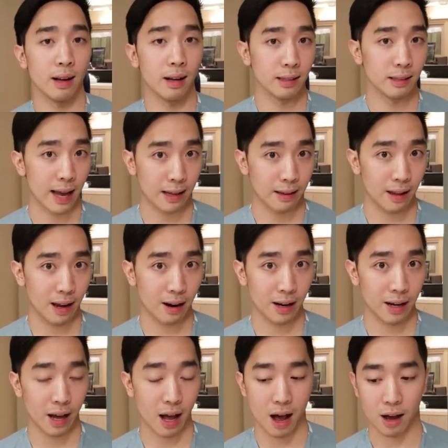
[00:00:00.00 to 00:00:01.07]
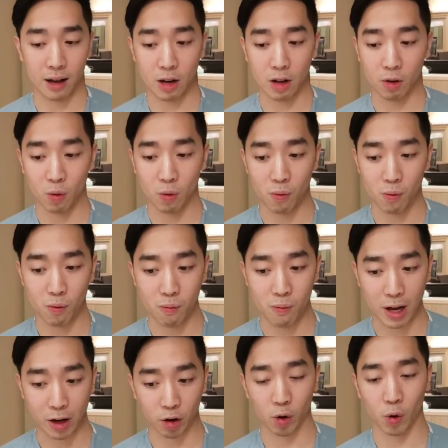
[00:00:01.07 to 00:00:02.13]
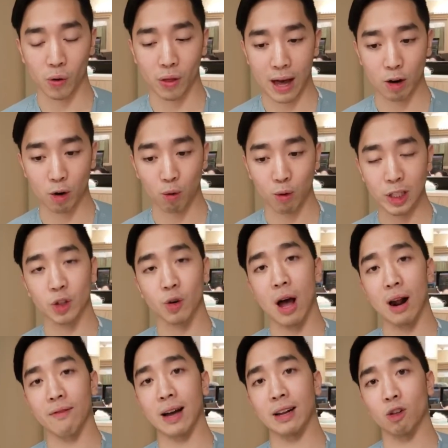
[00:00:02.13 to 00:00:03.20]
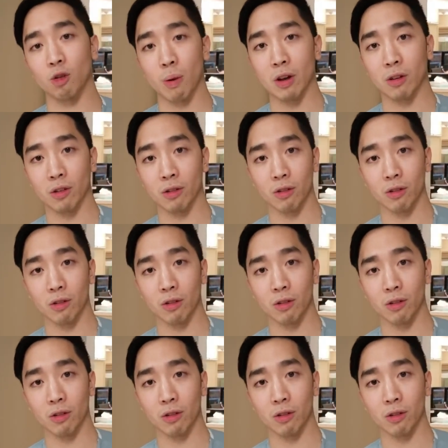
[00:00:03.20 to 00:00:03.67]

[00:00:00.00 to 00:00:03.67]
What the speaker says: Secondary, you need to make sure that you're risk stratifying these patients.